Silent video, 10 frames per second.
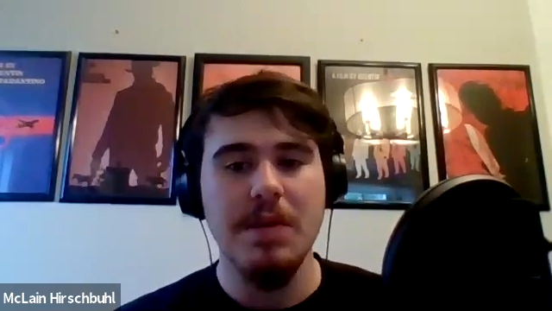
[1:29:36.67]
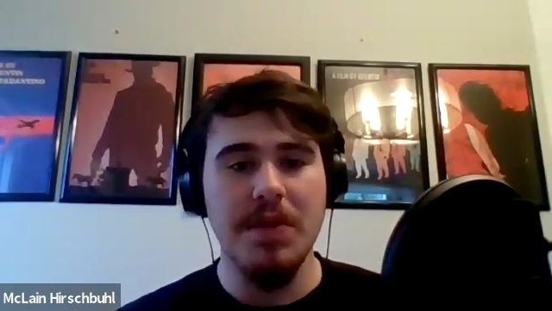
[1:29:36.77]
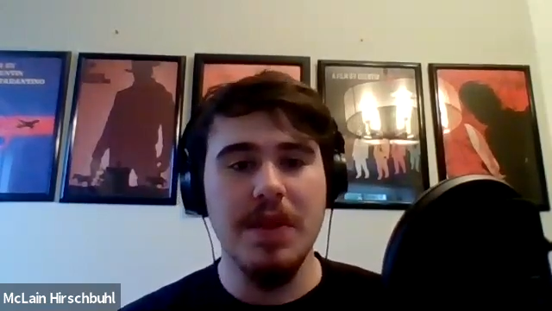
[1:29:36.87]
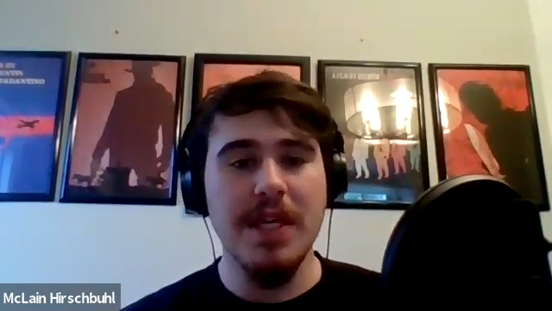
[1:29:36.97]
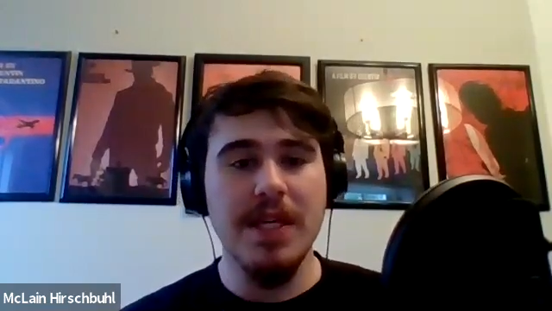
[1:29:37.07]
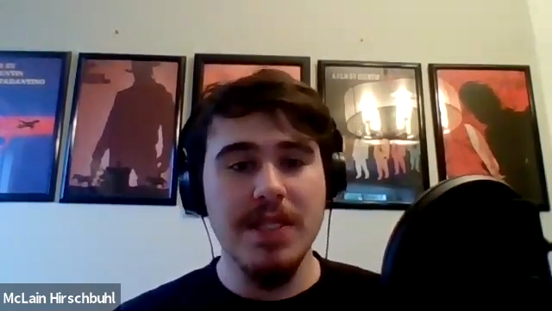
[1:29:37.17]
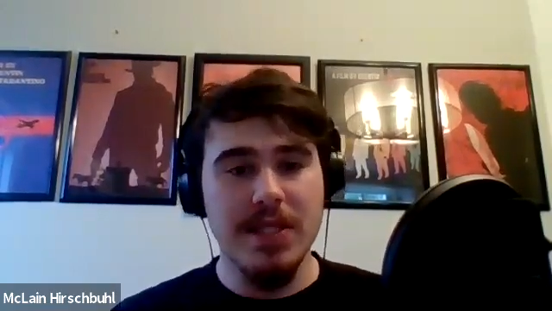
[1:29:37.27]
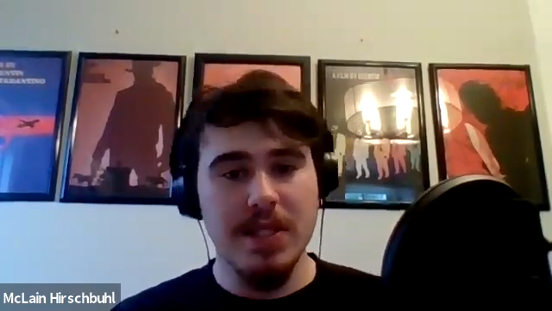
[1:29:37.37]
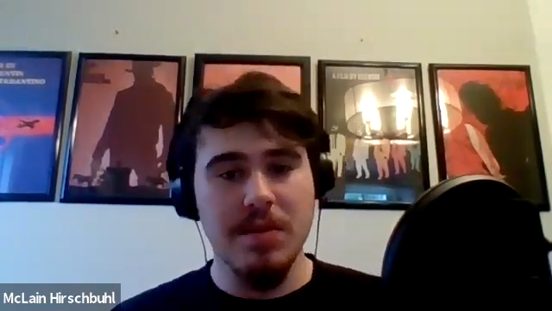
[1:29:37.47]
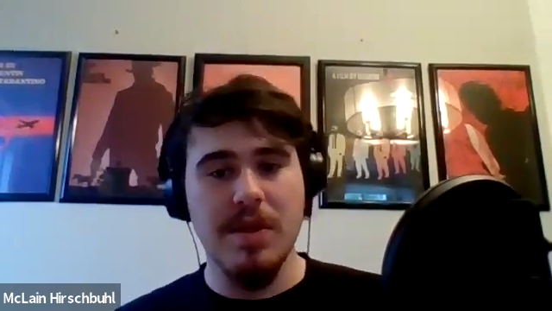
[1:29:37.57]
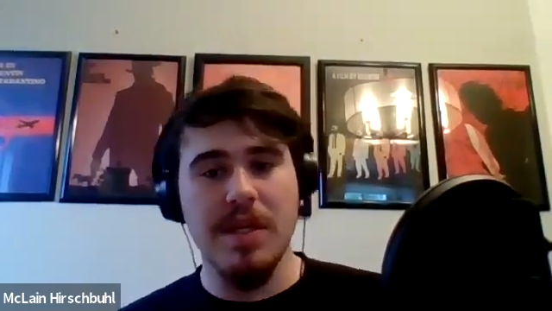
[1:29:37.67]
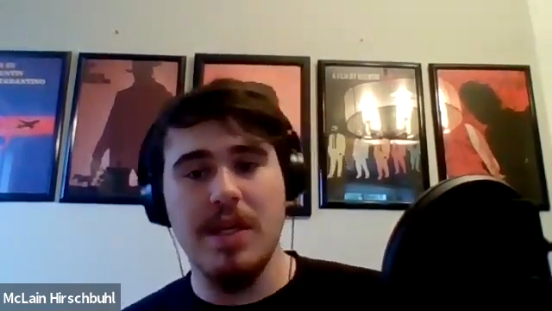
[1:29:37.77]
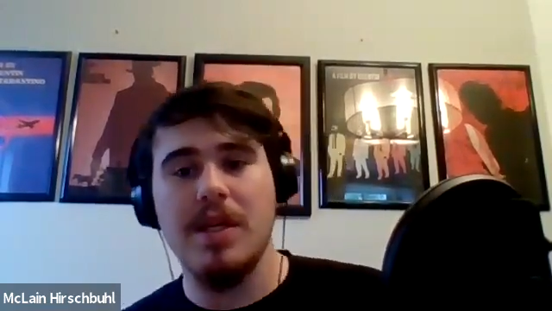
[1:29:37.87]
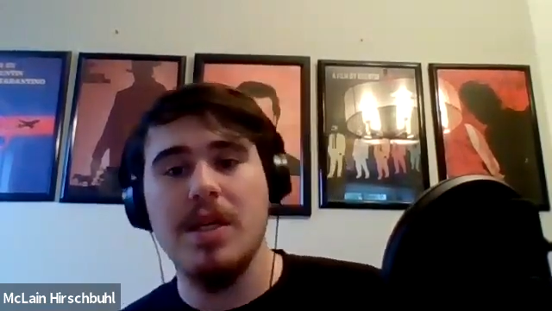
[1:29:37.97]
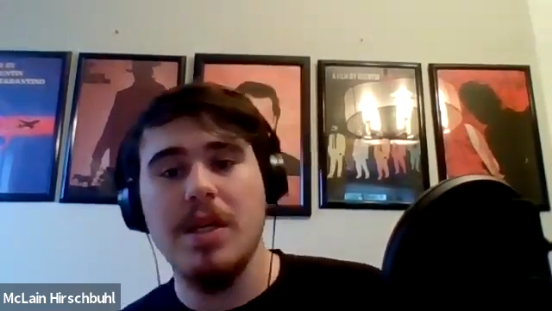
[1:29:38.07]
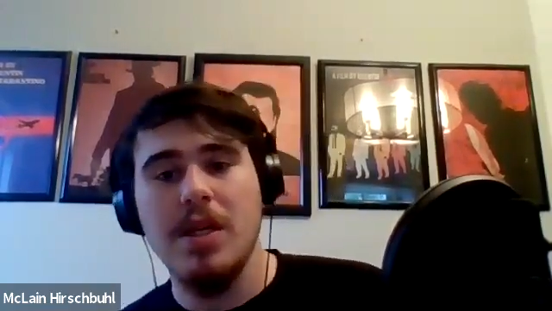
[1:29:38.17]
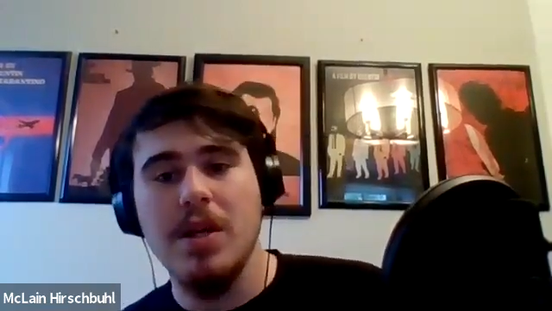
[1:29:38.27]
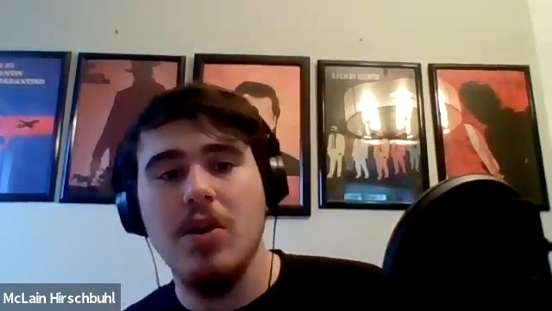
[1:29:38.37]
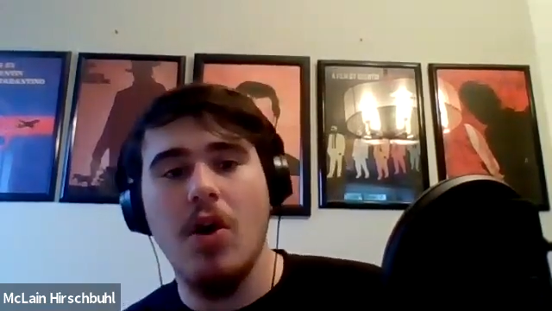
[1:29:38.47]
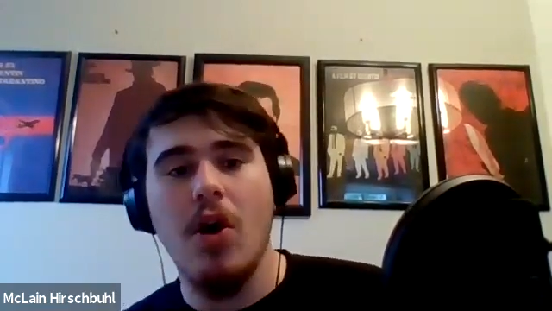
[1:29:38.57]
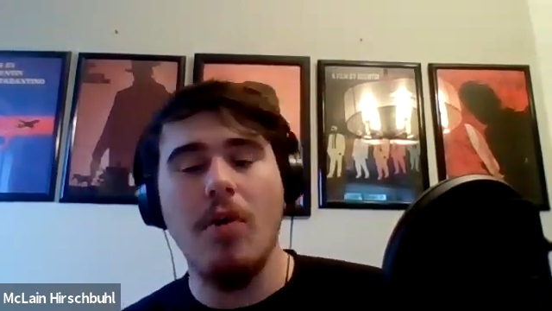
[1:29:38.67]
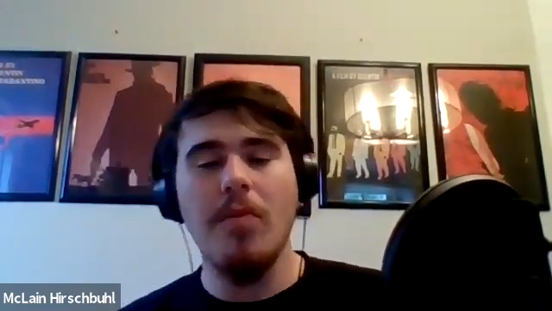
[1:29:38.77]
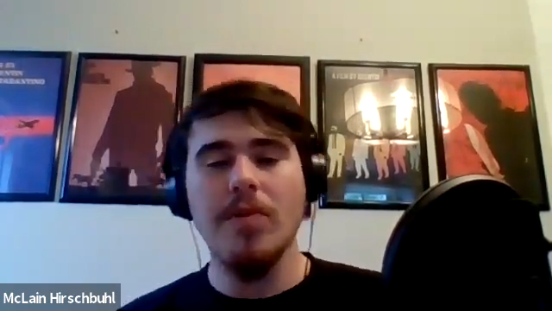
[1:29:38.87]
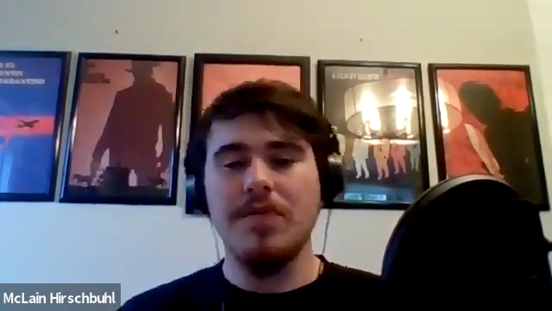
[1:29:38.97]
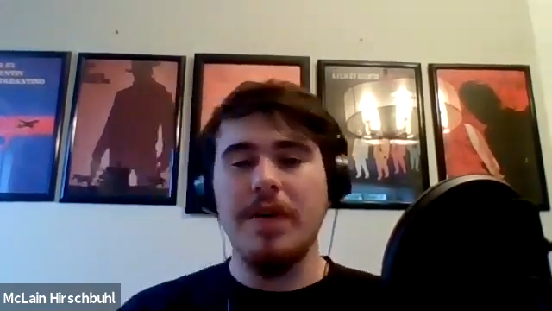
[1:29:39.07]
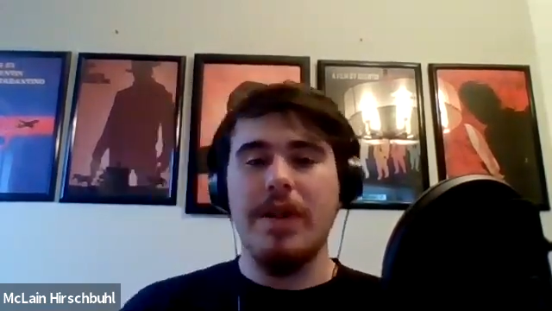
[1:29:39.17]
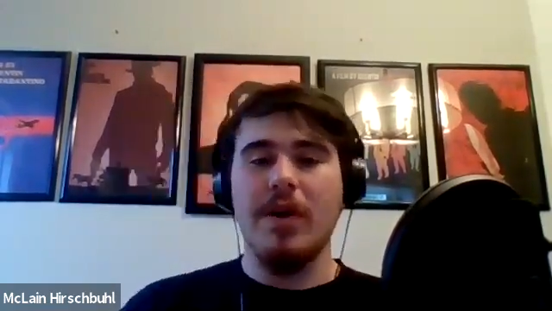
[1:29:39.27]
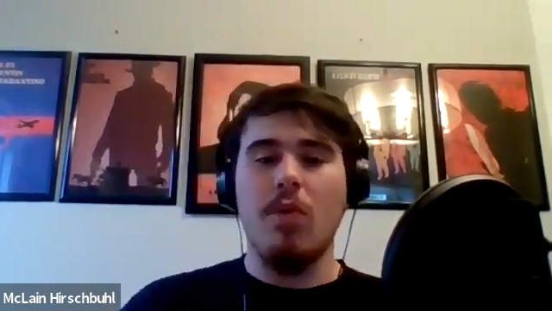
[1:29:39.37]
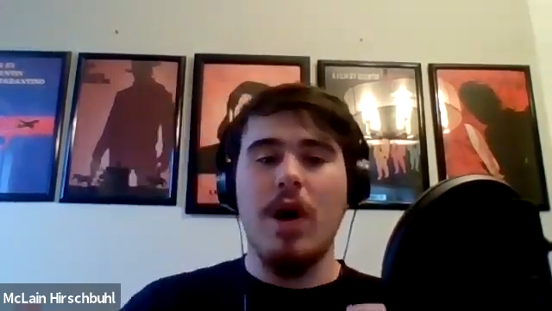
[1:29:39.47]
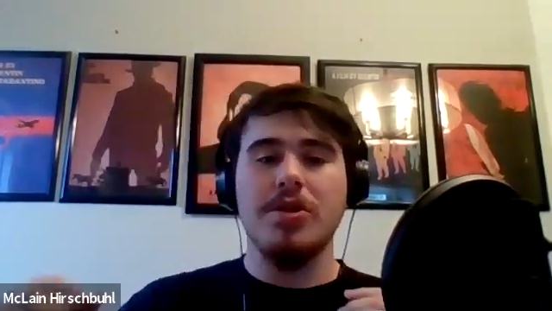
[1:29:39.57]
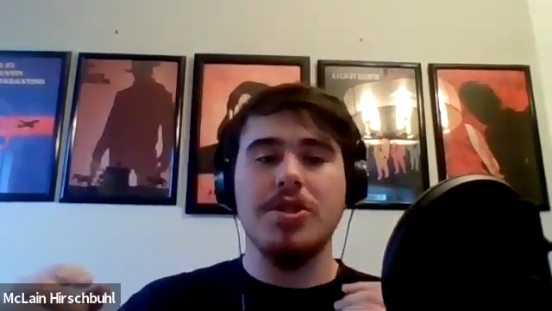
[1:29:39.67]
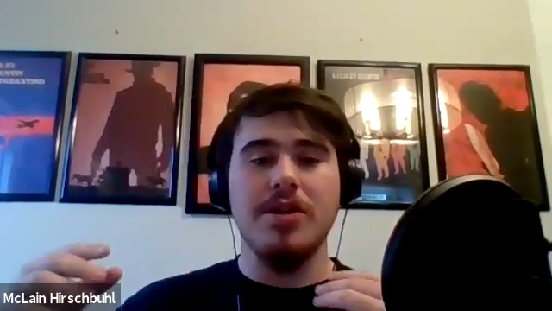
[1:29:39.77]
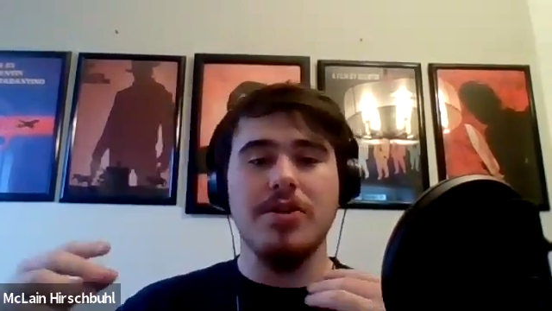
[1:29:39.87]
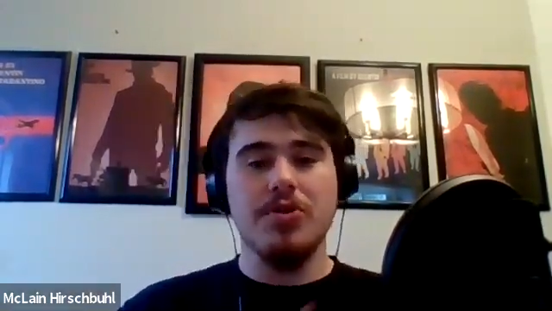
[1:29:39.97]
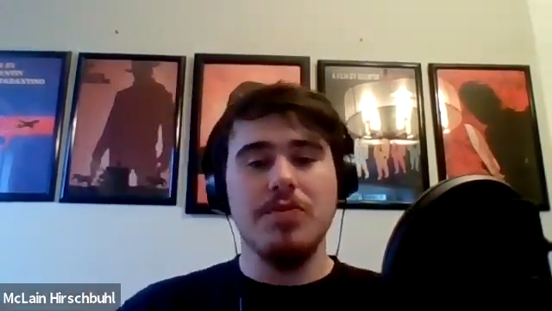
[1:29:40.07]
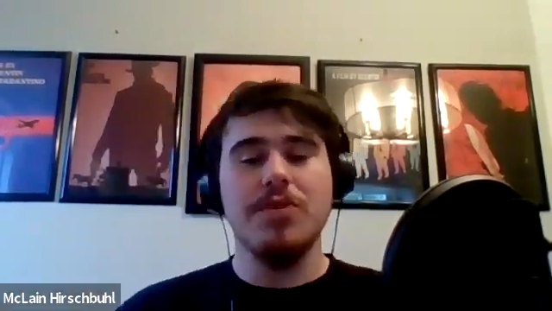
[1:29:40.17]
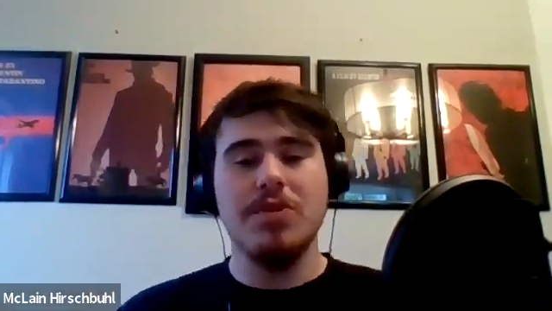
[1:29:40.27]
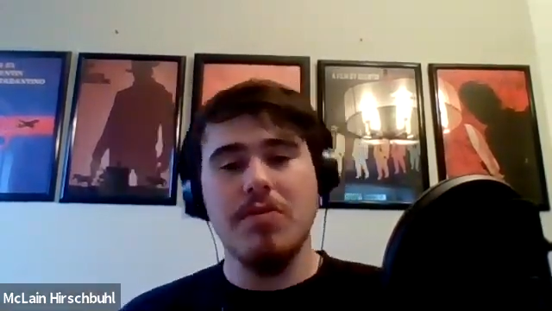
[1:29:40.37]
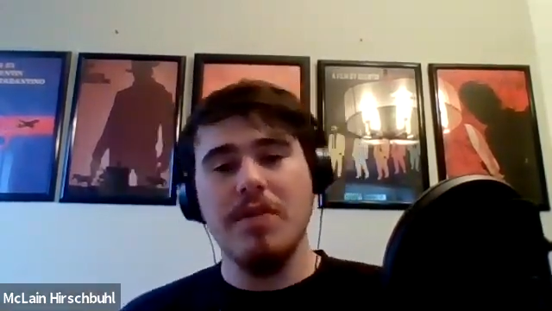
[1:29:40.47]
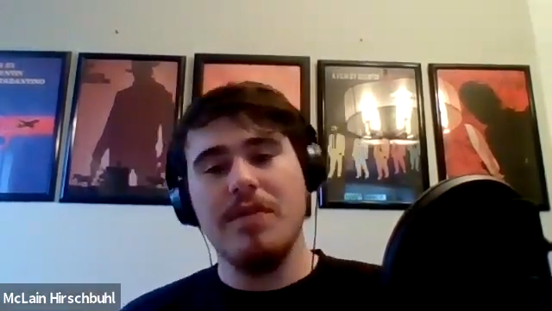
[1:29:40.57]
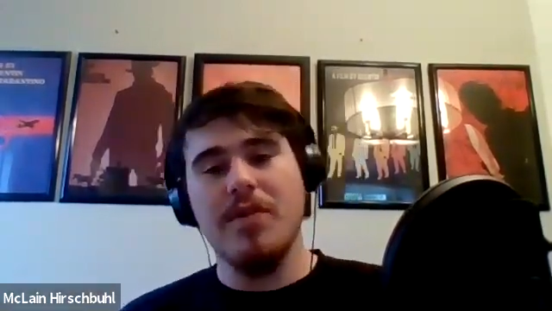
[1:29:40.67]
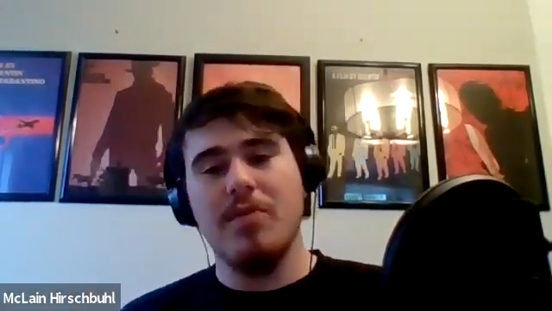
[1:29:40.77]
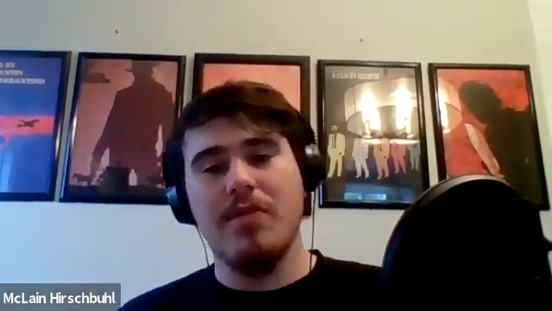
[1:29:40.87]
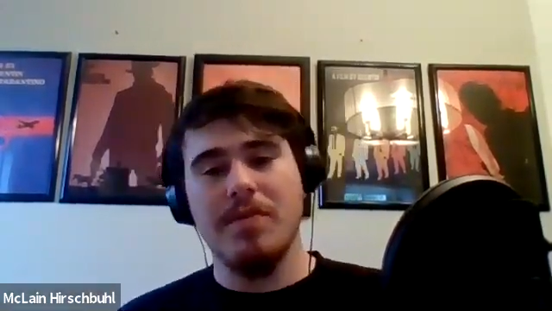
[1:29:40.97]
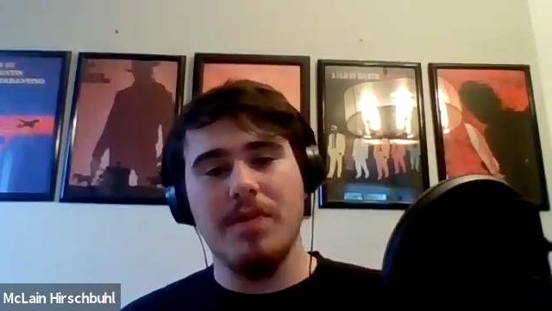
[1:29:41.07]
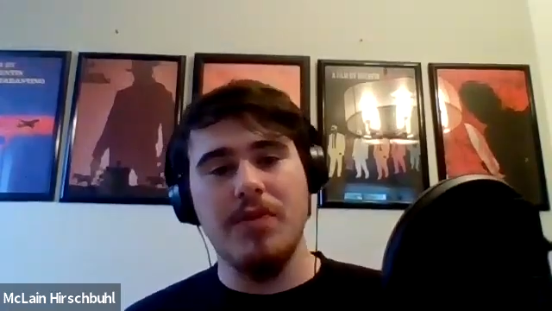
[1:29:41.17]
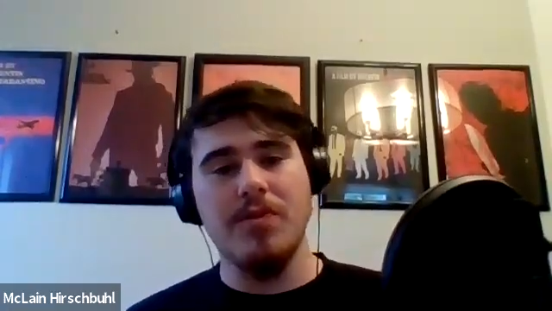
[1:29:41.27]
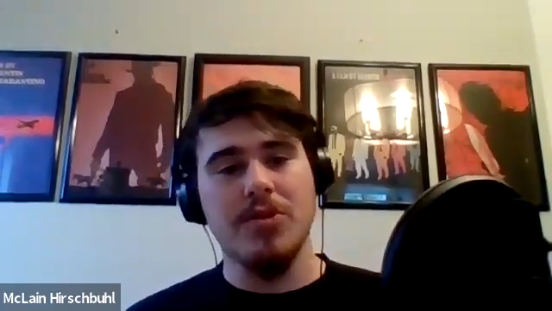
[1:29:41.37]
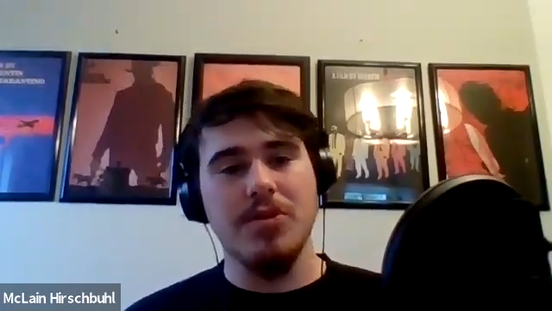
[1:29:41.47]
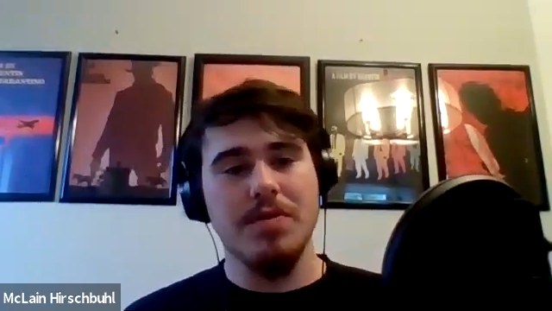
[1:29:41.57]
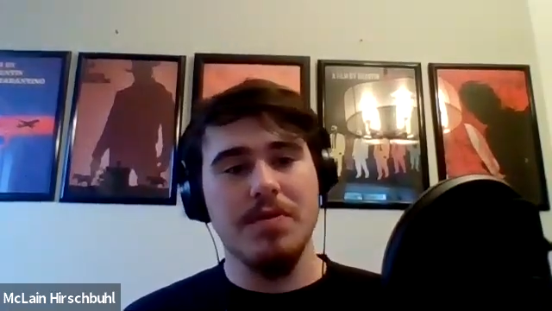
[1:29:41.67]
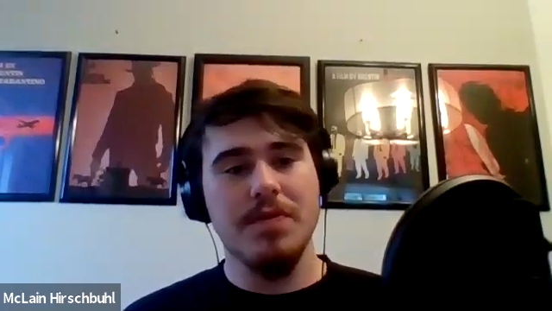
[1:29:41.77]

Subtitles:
But this, to me, almost felt like watching a true story film from the future.